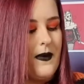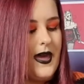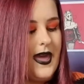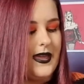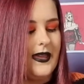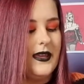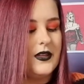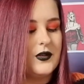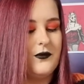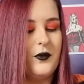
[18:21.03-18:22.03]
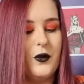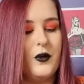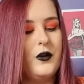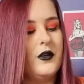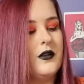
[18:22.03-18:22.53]
page
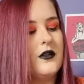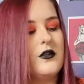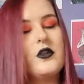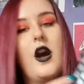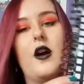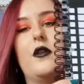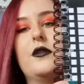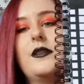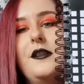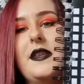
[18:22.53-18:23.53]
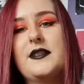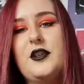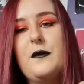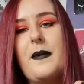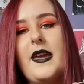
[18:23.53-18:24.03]
for goals. So there's
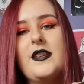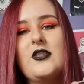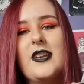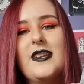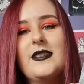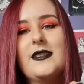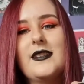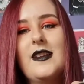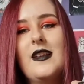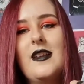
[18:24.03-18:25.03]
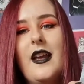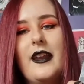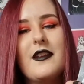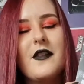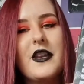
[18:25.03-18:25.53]
two pages
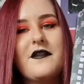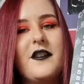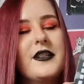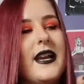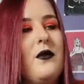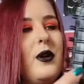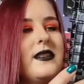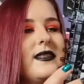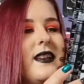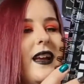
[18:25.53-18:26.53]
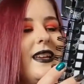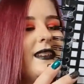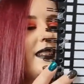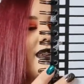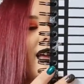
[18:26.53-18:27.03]
and I've only filled out one
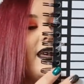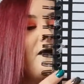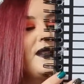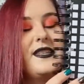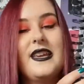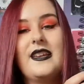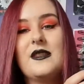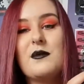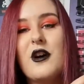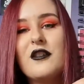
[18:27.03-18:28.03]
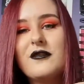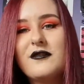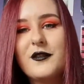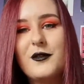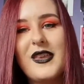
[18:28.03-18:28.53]
side, and I've been ticking them
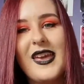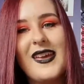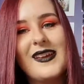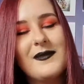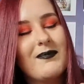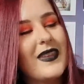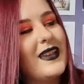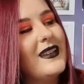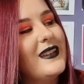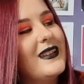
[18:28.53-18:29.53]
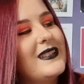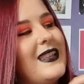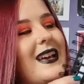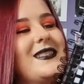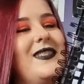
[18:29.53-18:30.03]
off all year, so
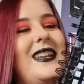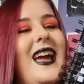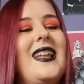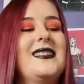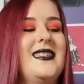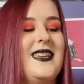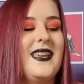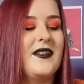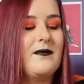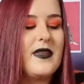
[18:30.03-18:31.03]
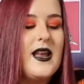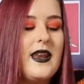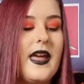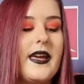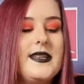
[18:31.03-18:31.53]
that's really handy.
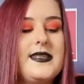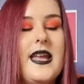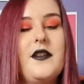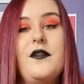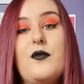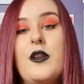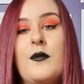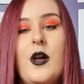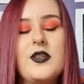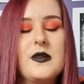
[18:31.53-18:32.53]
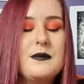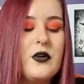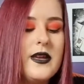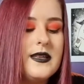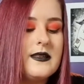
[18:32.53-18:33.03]
Like I said, if you want to watch a
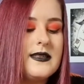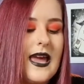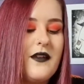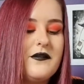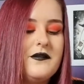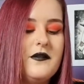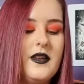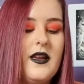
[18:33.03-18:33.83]
more in-depth